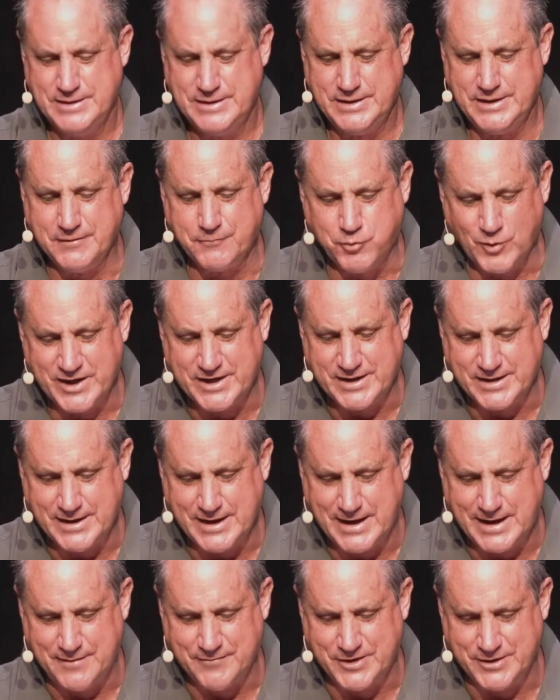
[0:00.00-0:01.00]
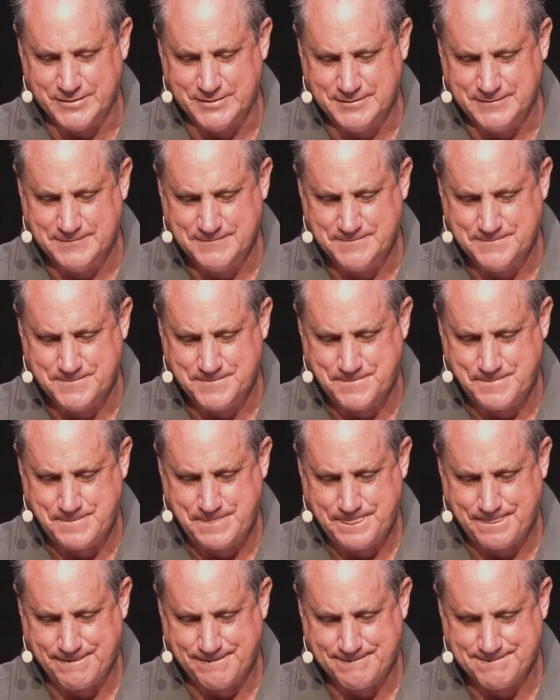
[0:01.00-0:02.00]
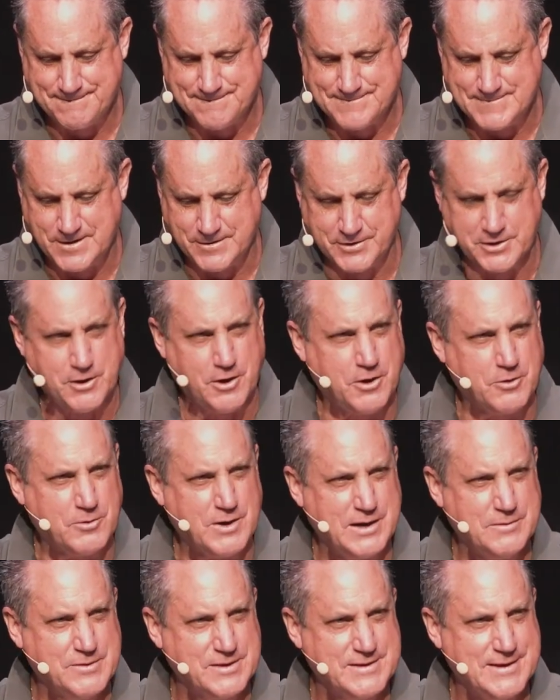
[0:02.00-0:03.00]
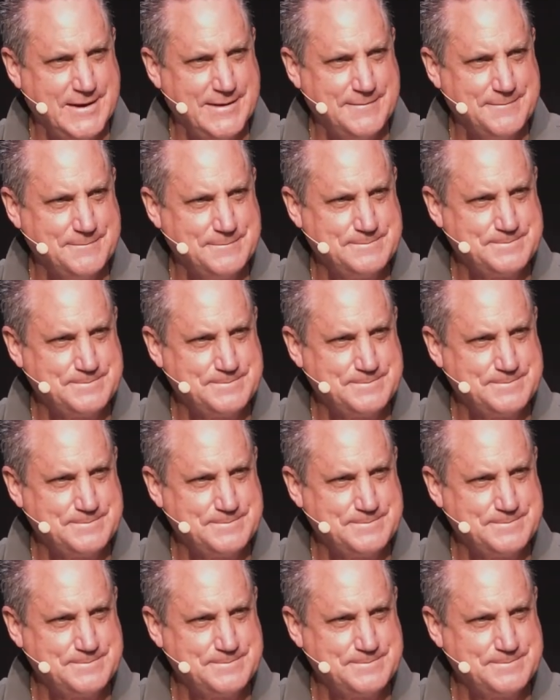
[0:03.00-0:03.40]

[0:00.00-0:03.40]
if we can have it. Are you all right with that?